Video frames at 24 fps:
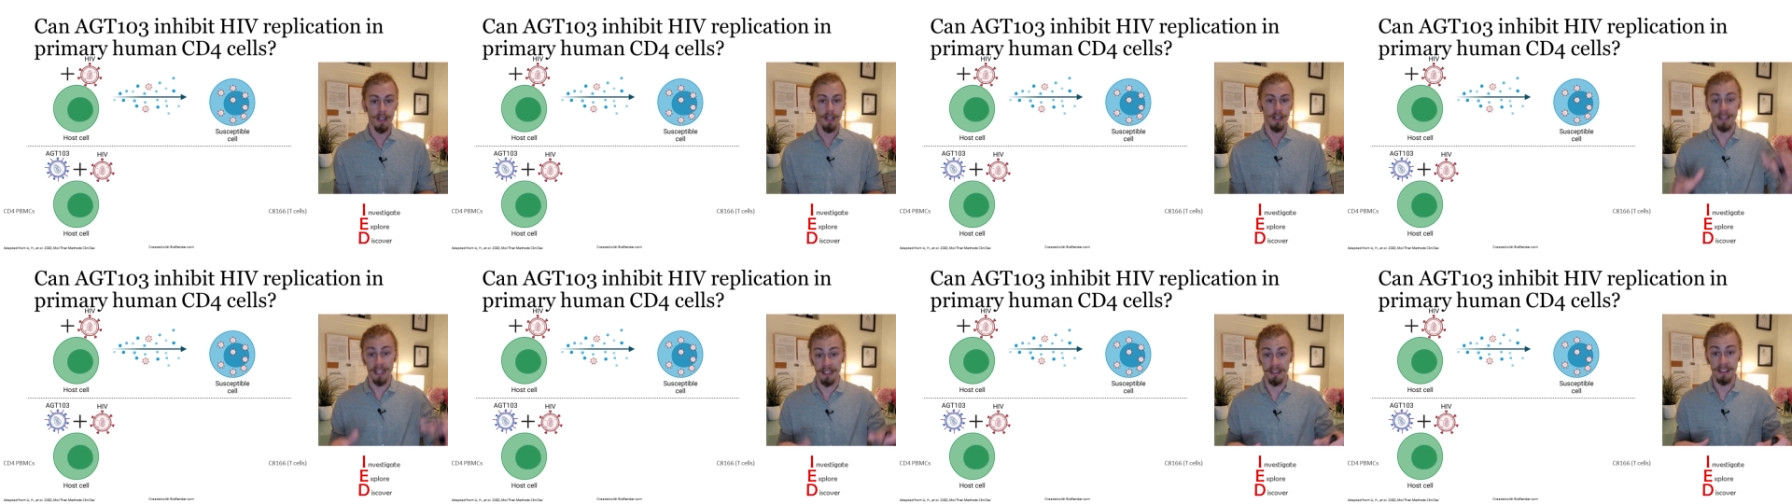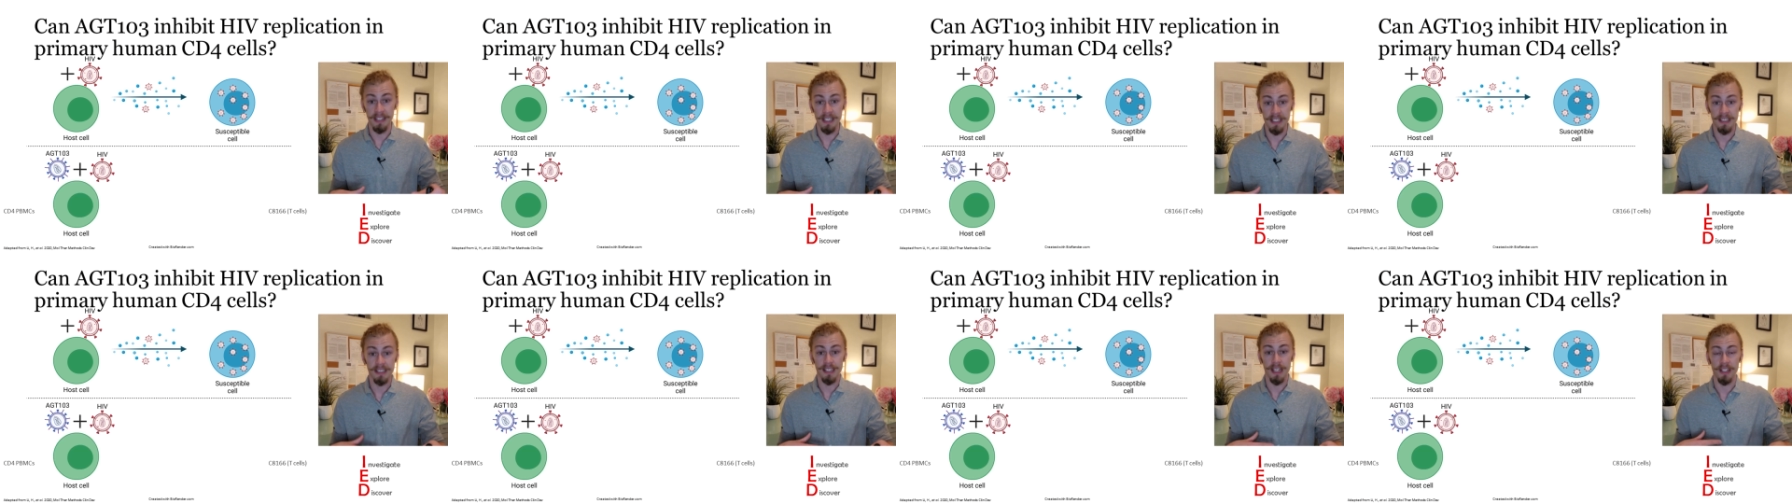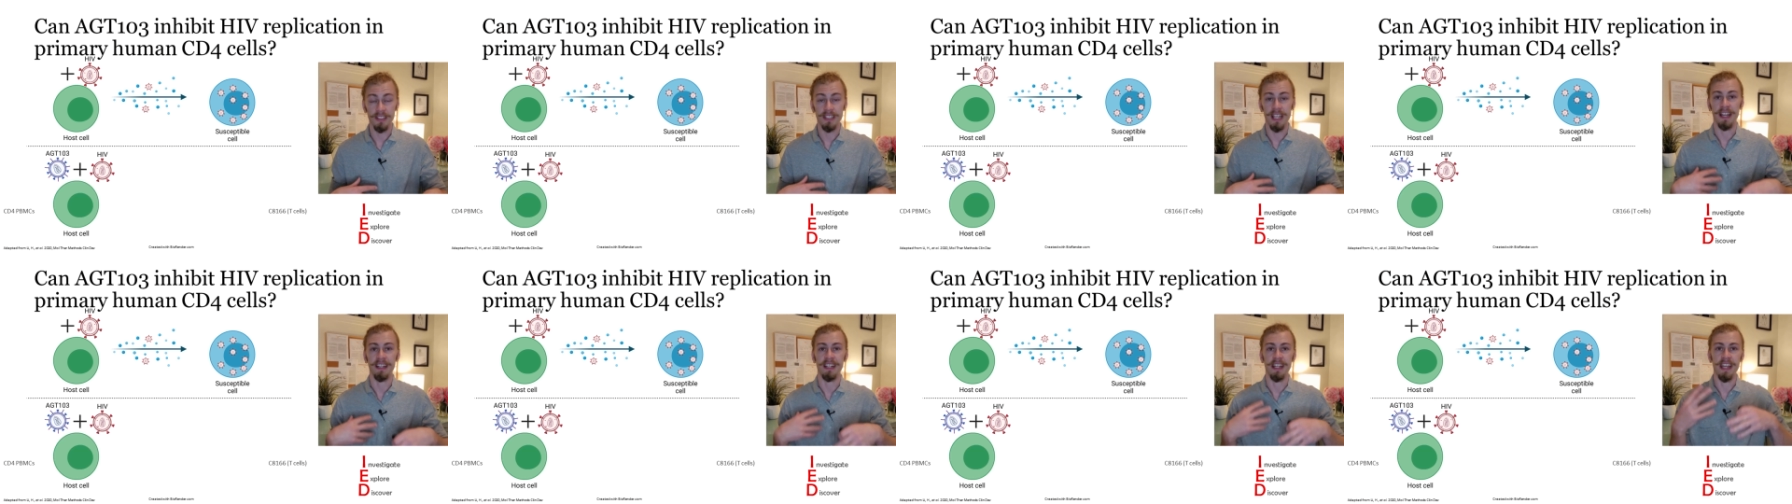that these
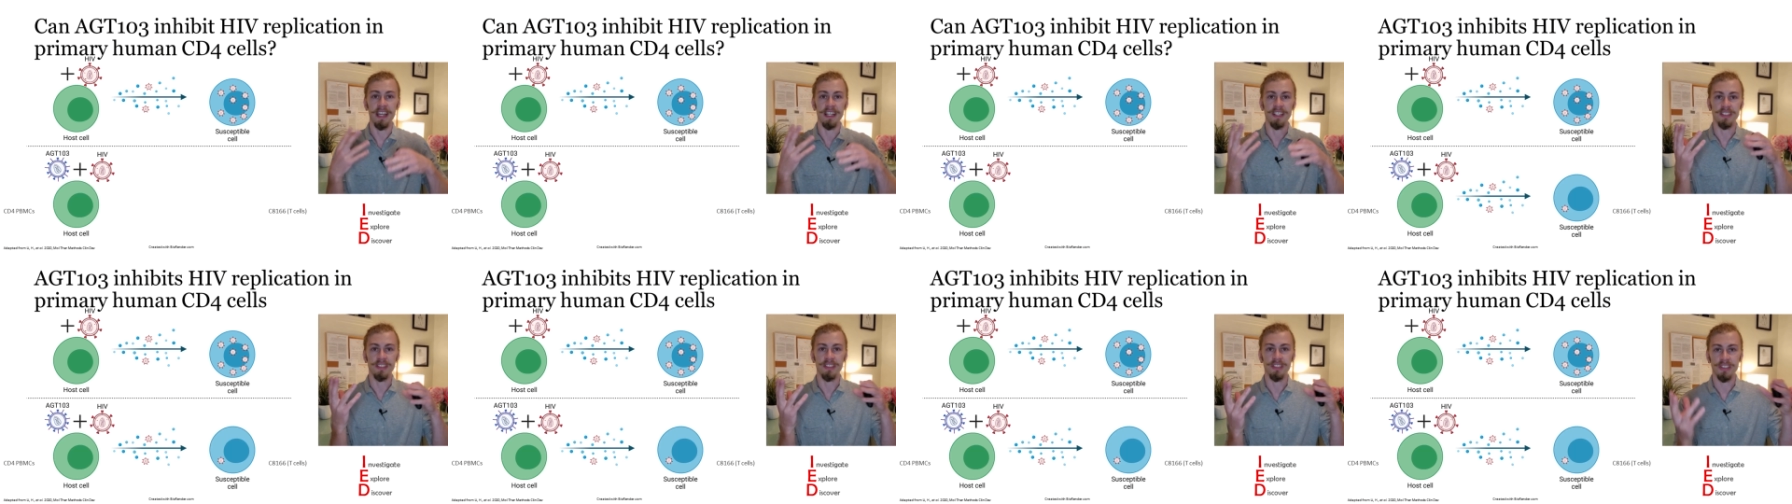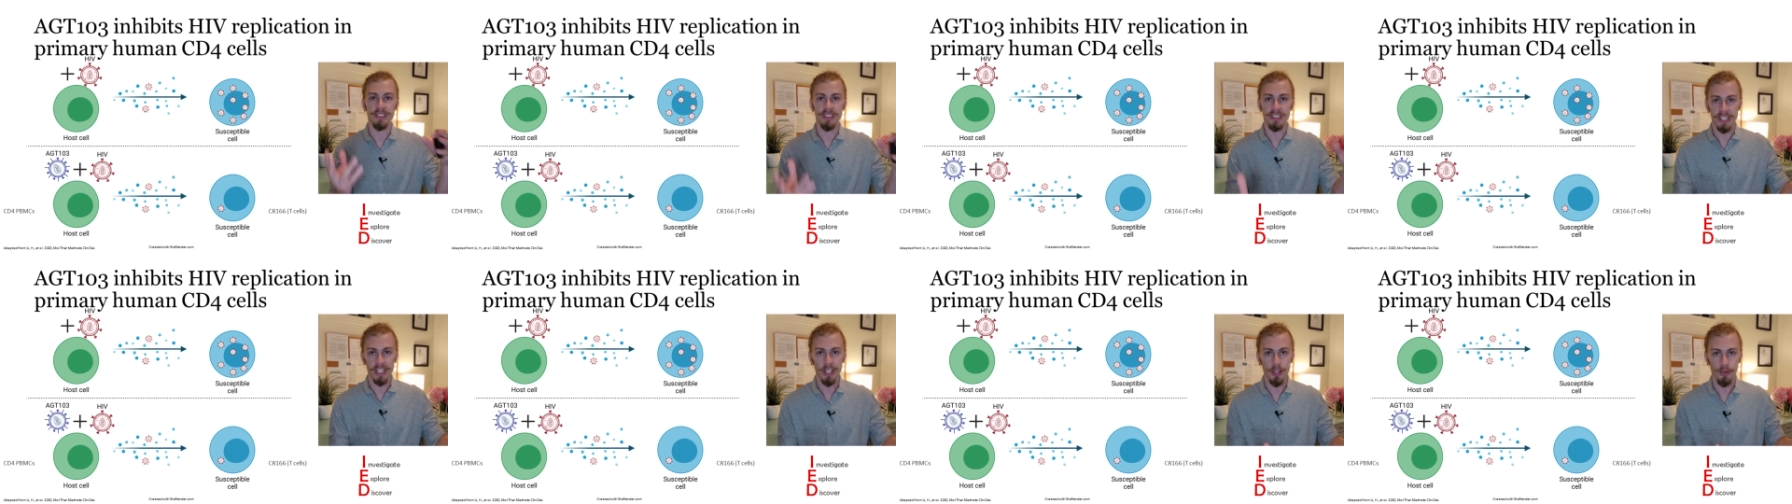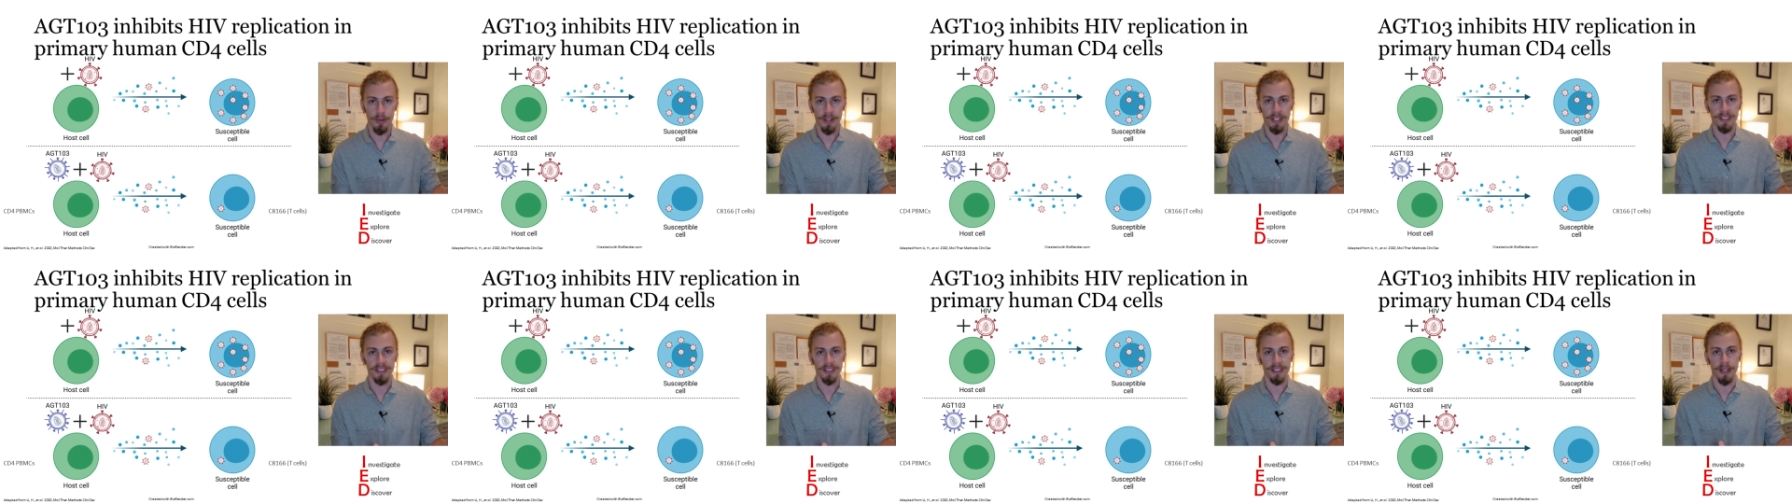cells had a
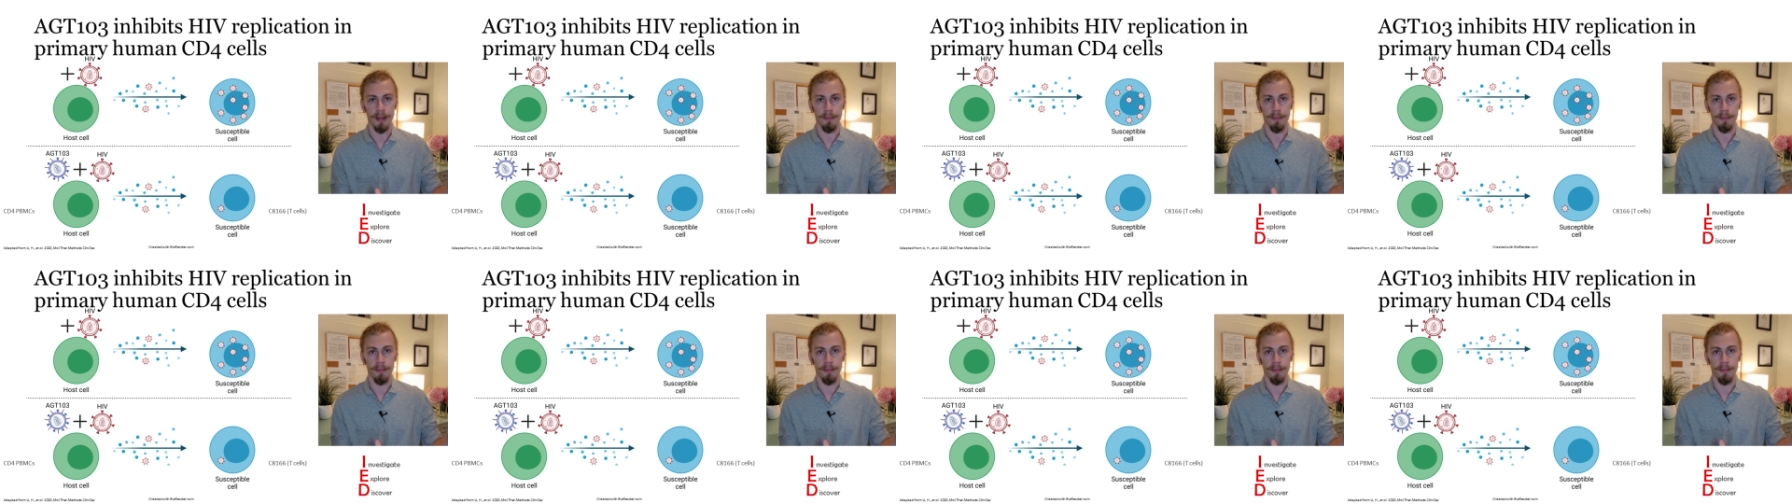decreased